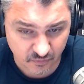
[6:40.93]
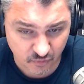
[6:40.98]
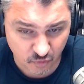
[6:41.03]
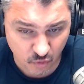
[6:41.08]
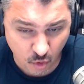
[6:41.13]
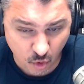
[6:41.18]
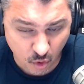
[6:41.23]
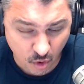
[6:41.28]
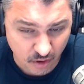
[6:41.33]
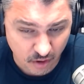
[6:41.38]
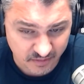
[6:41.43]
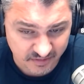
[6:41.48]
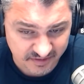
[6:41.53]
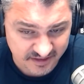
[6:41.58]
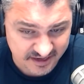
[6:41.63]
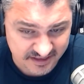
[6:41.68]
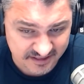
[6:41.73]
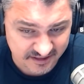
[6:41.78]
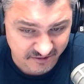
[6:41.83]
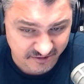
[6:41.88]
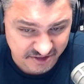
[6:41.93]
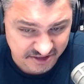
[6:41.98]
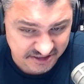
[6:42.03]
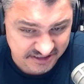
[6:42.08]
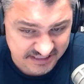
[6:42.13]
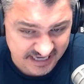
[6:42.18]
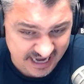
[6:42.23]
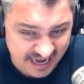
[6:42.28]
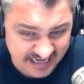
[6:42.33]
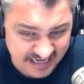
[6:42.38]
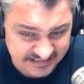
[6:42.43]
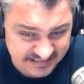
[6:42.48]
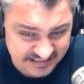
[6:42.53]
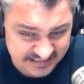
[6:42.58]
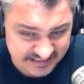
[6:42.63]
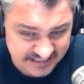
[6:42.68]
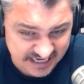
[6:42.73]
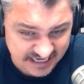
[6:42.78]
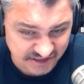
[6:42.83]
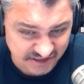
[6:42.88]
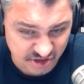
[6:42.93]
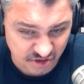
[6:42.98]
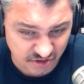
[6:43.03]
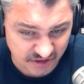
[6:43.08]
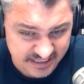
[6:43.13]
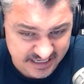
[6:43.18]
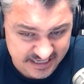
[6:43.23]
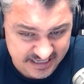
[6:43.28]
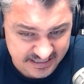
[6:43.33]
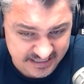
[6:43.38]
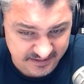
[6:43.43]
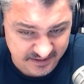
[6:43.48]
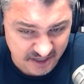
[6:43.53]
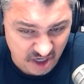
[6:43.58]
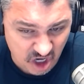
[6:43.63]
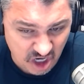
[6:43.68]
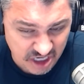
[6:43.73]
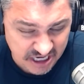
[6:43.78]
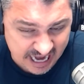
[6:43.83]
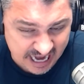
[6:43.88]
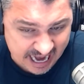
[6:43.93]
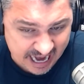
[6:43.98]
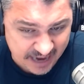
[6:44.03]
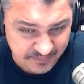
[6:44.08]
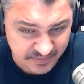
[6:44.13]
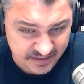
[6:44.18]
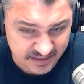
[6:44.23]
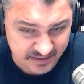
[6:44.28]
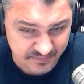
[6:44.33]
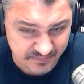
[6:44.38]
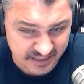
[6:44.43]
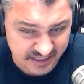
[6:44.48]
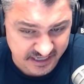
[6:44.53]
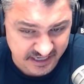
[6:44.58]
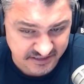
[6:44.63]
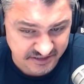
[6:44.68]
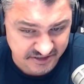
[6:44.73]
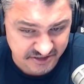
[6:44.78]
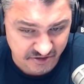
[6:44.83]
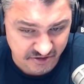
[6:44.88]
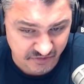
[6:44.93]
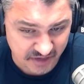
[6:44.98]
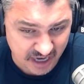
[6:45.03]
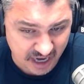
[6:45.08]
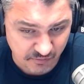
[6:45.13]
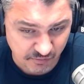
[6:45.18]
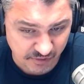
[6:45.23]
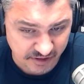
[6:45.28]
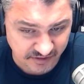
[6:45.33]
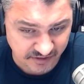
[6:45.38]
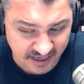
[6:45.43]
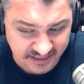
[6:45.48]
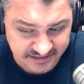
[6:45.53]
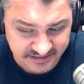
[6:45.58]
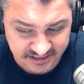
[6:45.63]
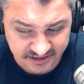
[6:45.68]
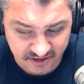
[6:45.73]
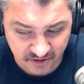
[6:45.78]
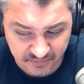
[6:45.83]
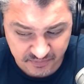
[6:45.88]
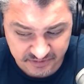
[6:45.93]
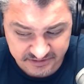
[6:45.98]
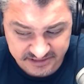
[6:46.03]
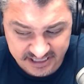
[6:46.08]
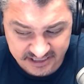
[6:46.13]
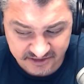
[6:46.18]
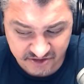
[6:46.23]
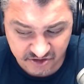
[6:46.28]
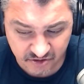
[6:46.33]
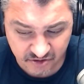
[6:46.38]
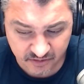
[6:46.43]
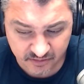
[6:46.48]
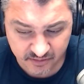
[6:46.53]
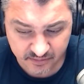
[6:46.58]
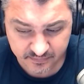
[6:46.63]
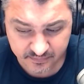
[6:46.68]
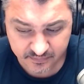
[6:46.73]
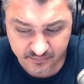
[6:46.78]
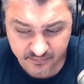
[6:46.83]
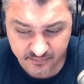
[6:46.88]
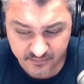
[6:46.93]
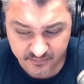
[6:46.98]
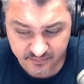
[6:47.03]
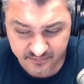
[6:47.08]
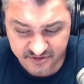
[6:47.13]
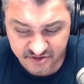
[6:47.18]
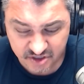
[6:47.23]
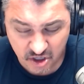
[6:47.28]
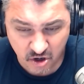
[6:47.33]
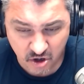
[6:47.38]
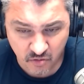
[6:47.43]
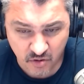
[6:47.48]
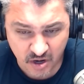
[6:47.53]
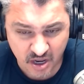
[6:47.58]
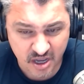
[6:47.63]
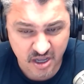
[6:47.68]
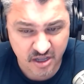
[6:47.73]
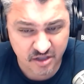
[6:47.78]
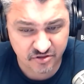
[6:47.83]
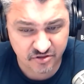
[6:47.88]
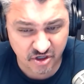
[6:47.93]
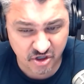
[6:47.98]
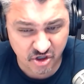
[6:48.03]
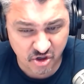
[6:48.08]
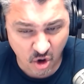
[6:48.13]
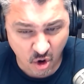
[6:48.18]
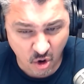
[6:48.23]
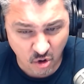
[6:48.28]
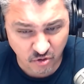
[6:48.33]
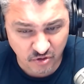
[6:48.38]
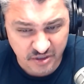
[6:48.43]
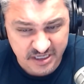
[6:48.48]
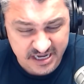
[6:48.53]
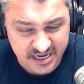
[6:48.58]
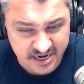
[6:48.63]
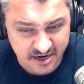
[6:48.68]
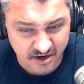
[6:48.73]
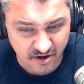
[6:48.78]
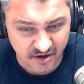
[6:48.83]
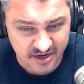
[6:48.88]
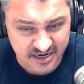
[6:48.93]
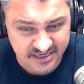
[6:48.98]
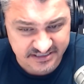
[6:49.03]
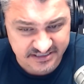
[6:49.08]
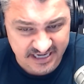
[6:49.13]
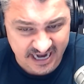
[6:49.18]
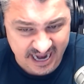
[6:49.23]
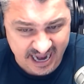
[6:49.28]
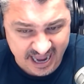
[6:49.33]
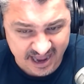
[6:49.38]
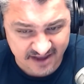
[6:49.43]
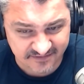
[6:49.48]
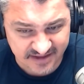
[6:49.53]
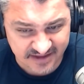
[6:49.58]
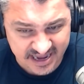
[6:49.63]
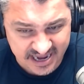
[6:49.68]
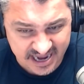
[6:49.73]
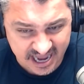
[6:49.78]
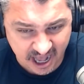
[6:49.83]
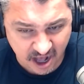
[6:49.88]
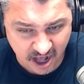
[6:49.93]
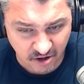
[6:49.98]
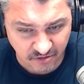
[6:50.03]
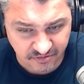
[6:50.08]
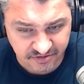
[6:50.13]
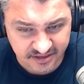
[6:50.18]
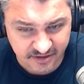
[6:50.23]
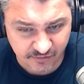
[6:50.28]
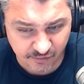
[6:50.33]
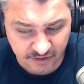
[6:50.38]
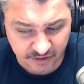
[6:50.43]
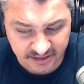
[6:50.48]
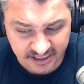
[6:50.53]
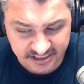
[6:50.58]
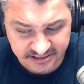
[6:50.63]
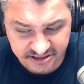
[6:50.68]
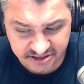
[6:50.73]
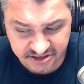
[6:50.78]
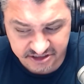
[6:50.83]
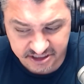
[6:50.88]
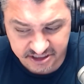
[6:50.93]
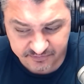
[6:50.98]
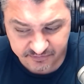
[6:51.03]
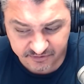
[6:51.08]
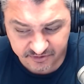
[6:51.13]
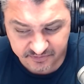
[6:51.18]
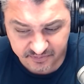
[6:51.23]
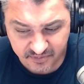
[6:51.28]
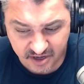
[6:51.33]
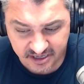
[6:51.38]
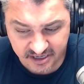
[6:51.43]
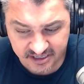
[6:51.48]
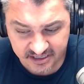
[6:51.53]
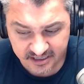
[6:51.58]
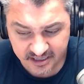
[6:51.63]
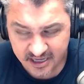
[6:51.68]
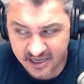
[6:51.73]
or they're just existentially unhappy because they're not realizing their potential. So the goal here is to have a healthy relationship with money.